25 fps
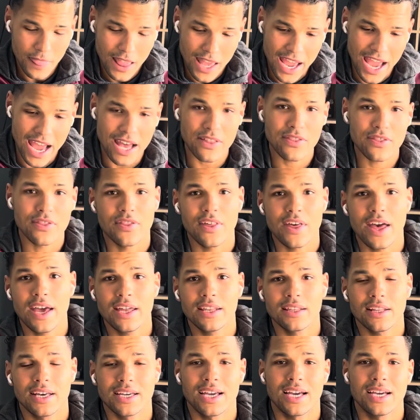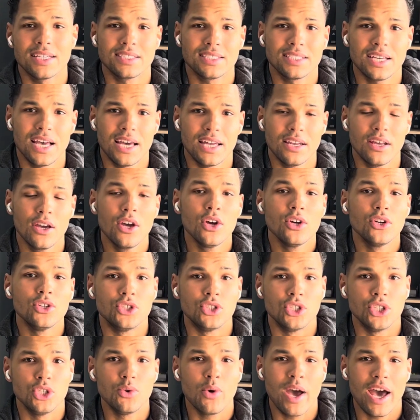And then, like I said,
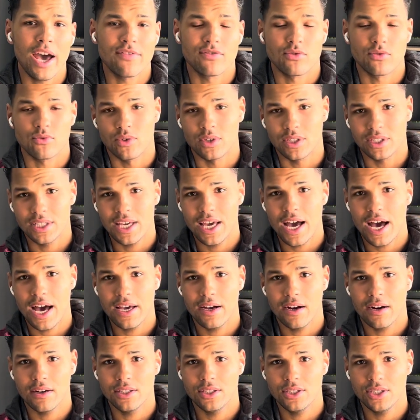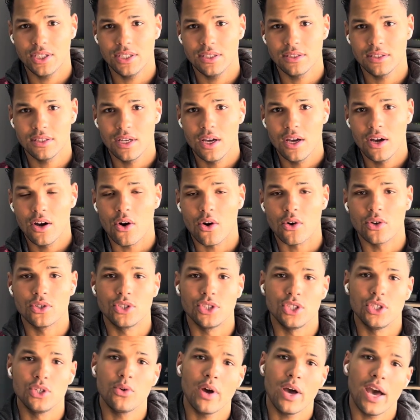do you have really high arches or do
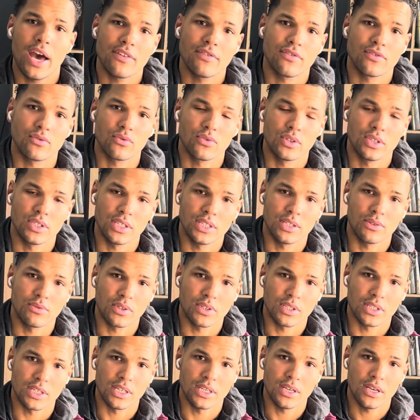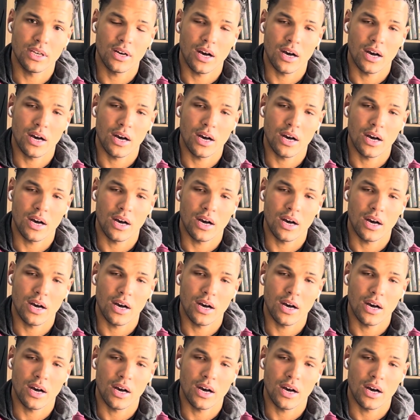you have really, really